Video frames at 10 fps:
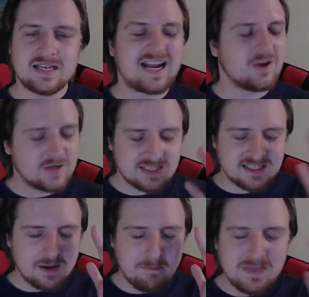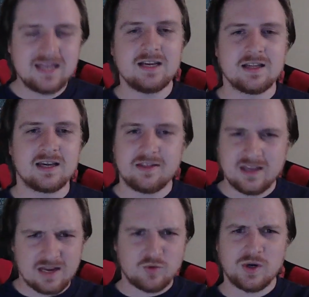And I noticed this immediately, and I
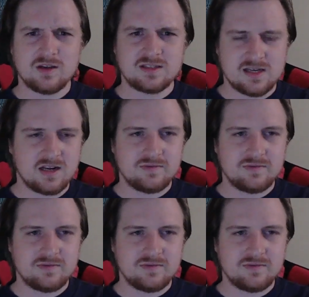think everyone else did.